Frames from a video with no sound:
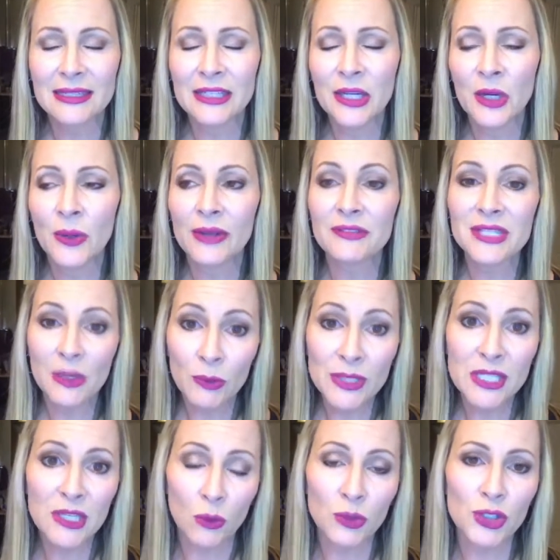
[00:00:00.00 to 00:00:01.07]
You know, if
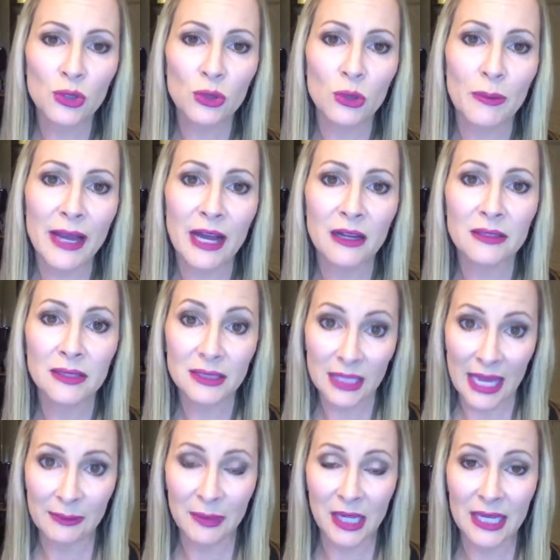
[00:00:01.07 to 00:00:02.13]
someone's told you about
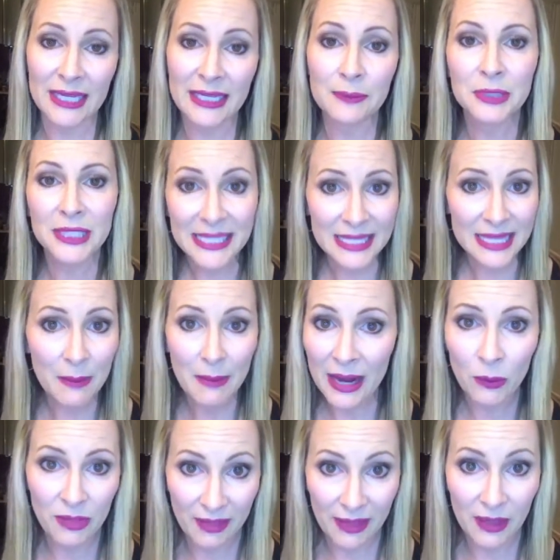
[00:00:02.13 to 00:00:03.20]
LimeLight, please get
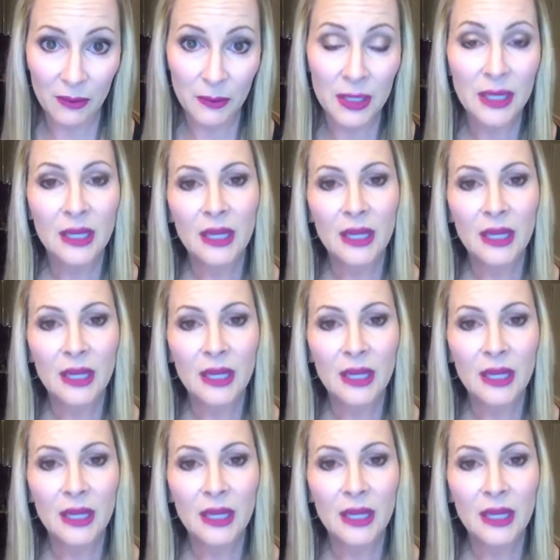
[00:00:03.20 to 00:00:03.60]
back with them,